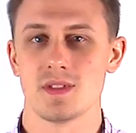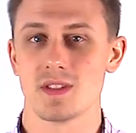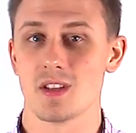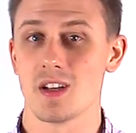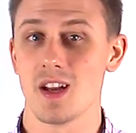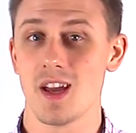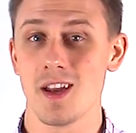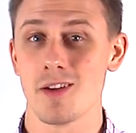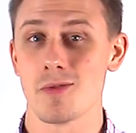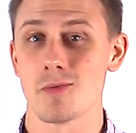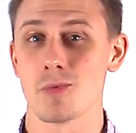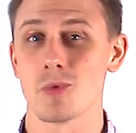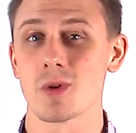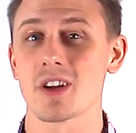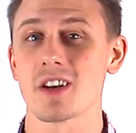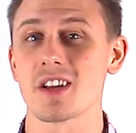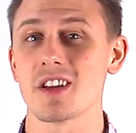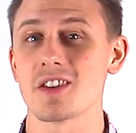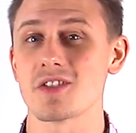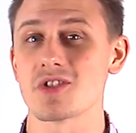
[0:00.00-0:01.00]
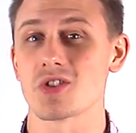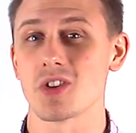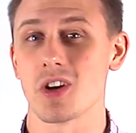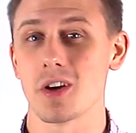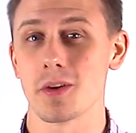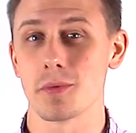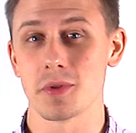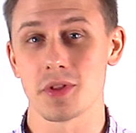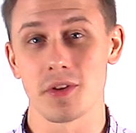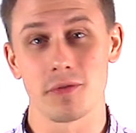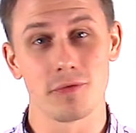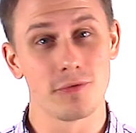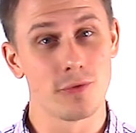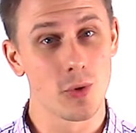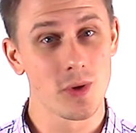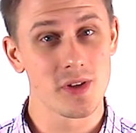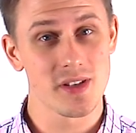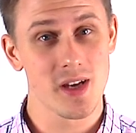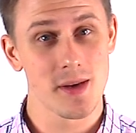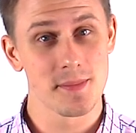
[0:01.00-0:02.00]
Today, we're going to get started with the
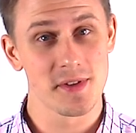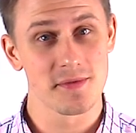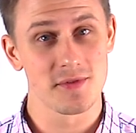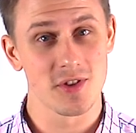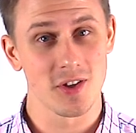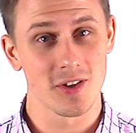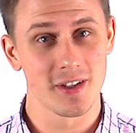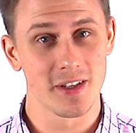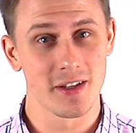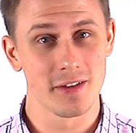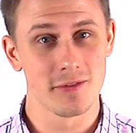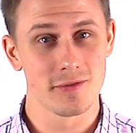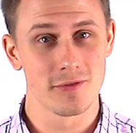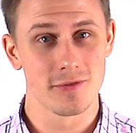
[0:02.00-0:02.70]
4 types of targeting